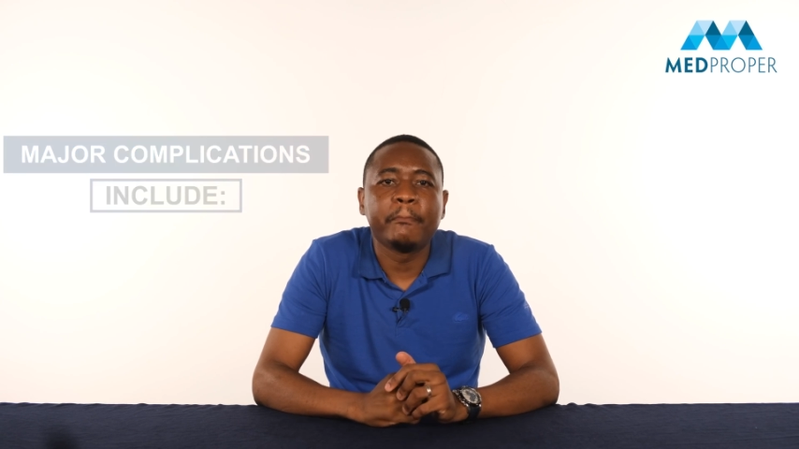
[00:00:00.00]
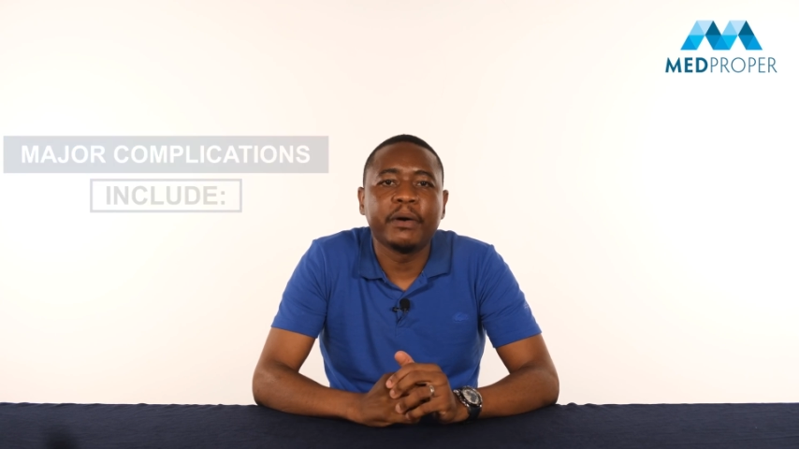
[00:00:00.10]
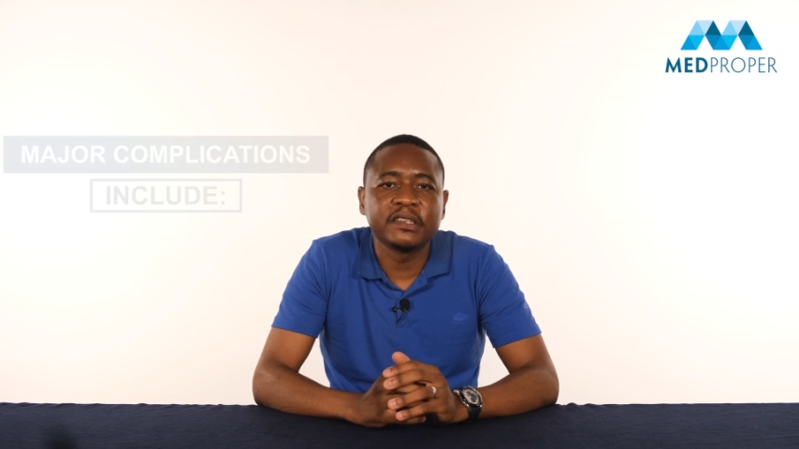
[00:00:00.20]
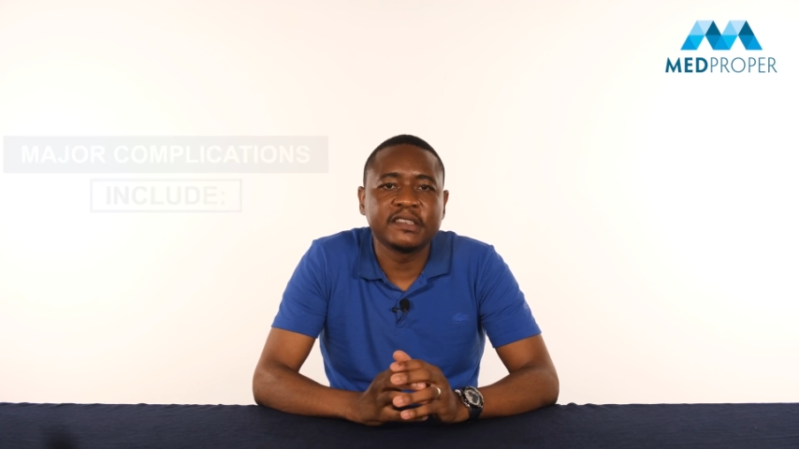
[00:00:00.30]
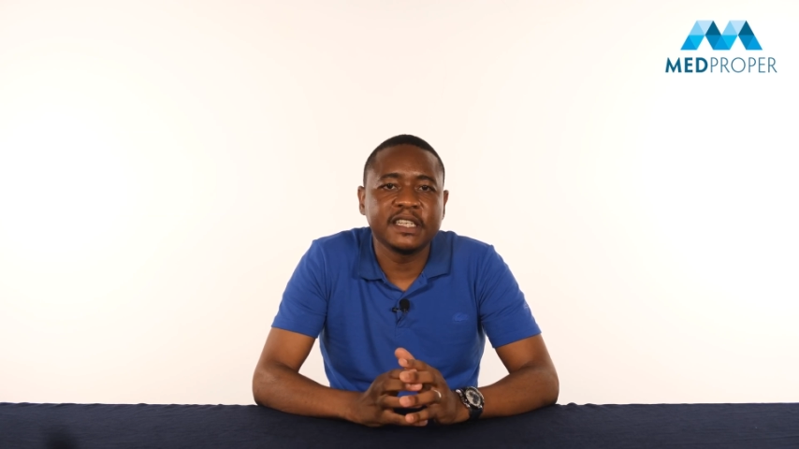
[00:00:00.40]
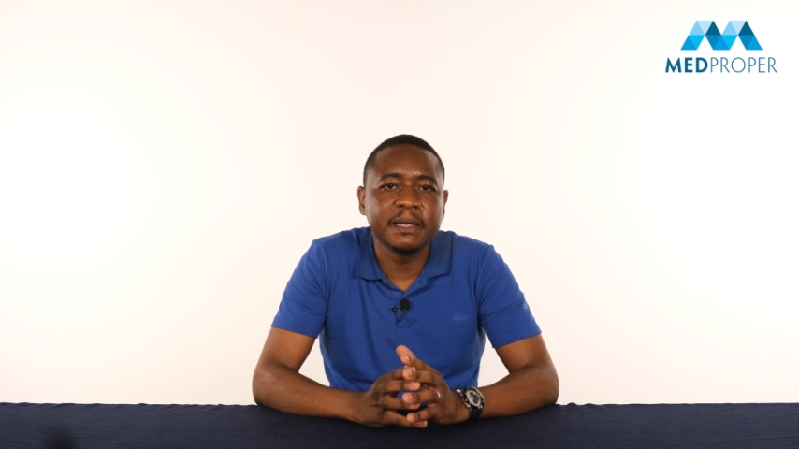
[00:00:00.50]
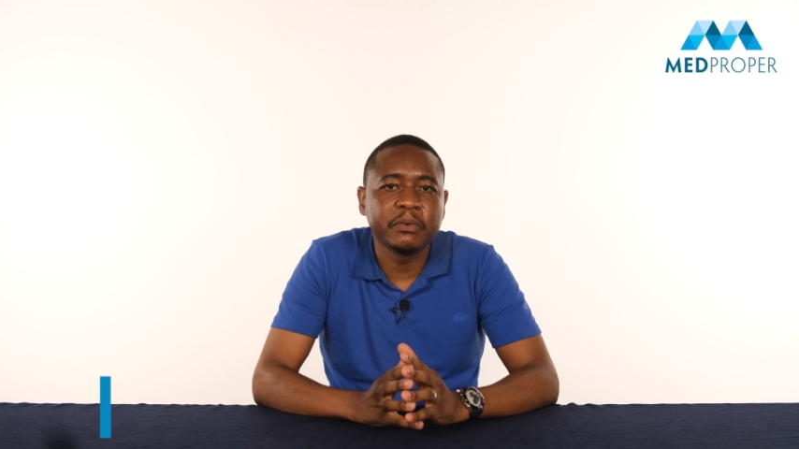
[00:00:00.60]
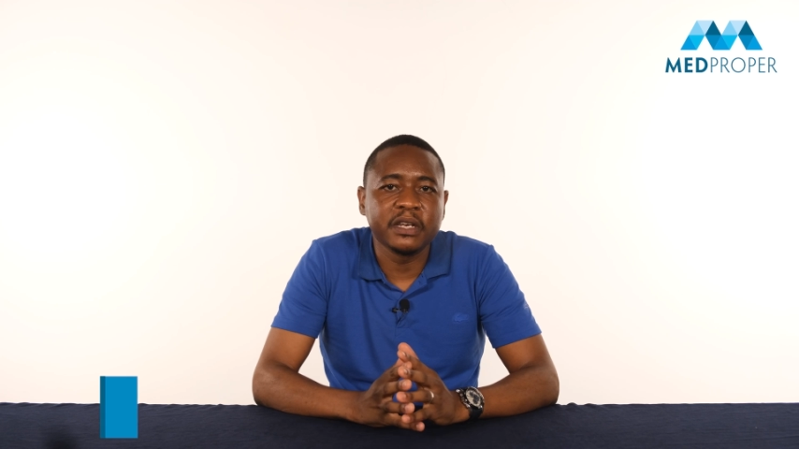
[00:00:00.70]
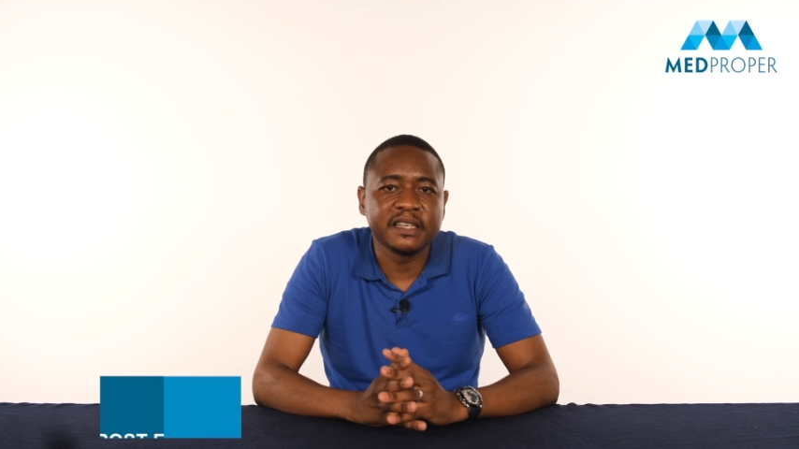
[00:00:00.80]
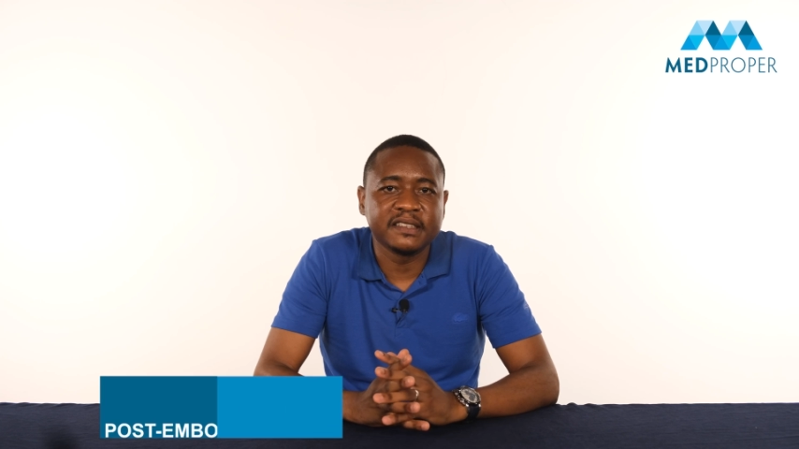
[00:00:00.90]

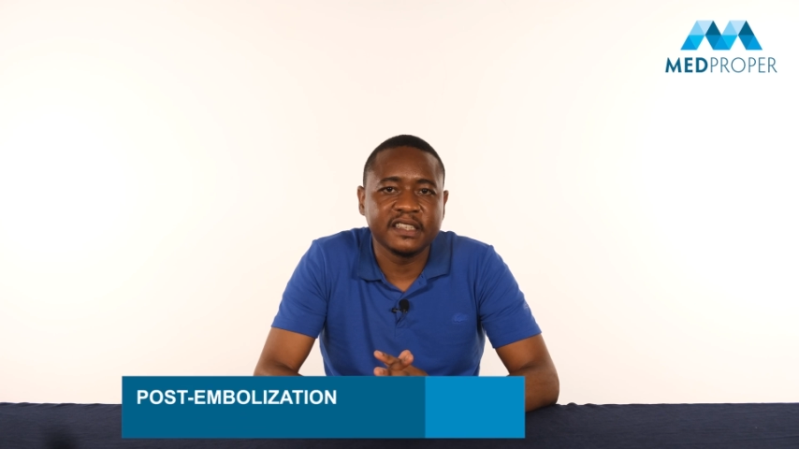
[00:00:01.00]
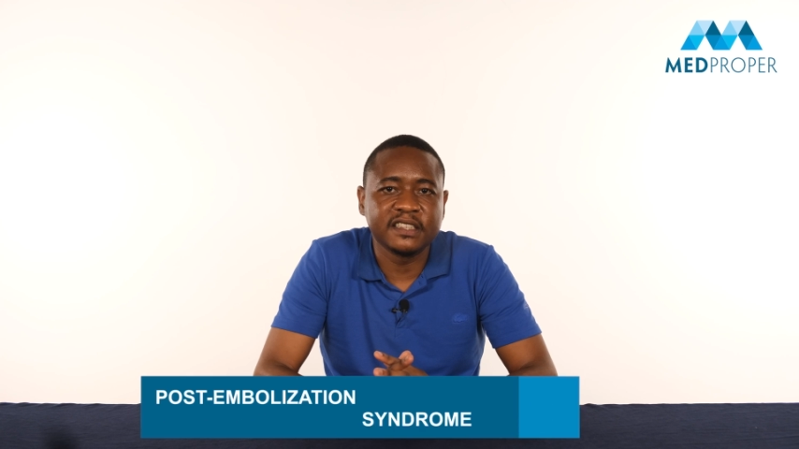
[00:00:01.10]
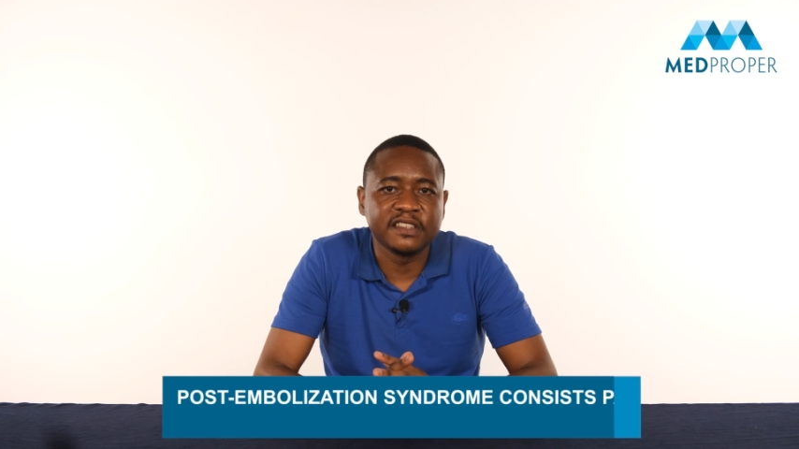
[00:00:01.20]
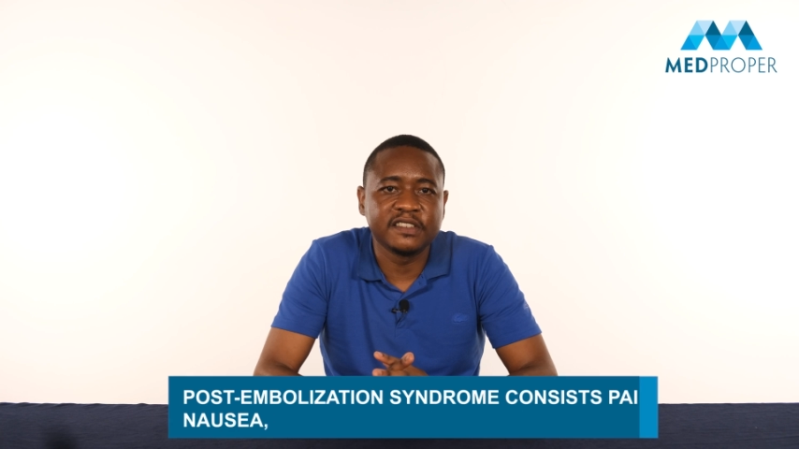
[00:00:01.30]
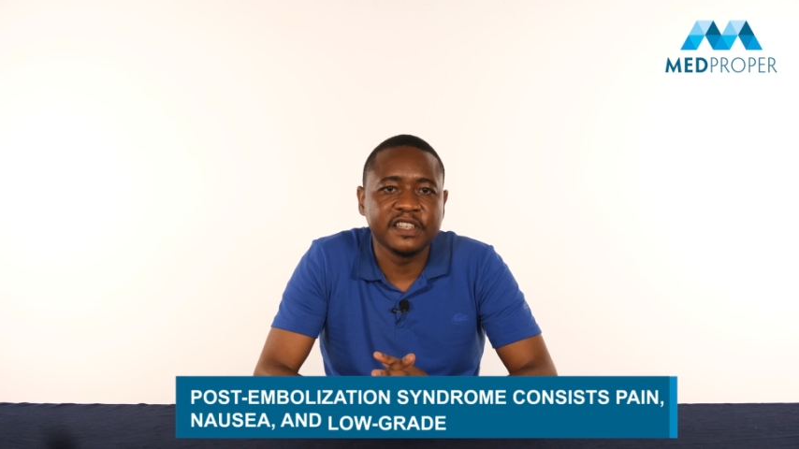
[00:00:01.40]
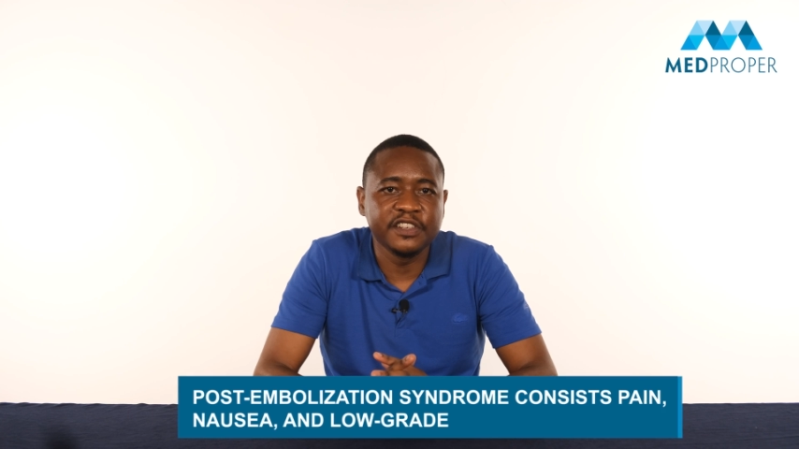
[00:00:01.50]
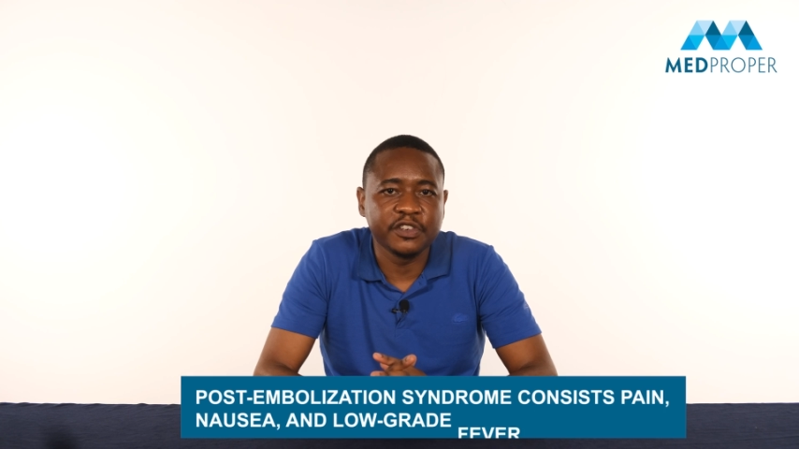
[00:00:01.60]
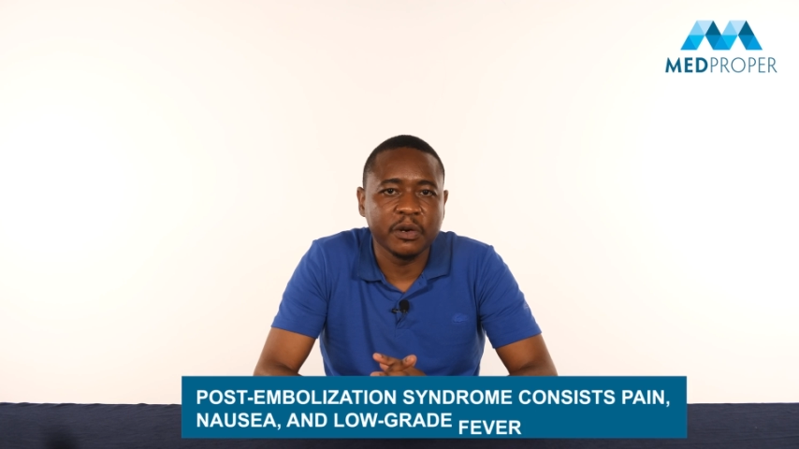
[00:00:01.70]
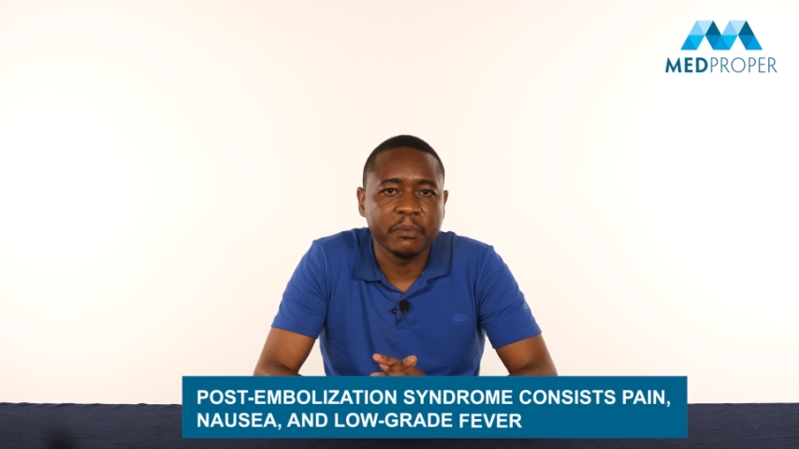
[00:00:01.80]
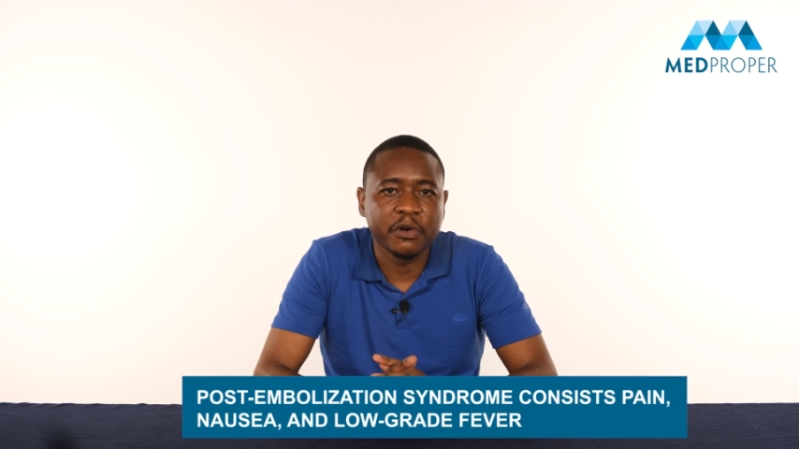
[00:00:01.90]
post-embolization
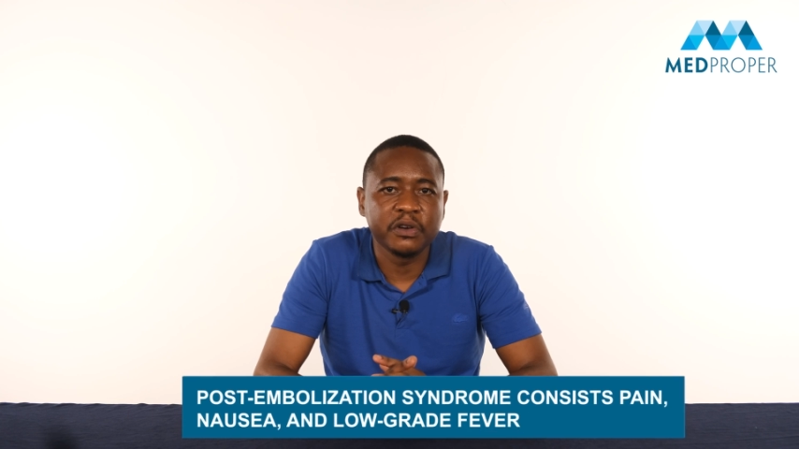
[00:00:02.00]
syndrome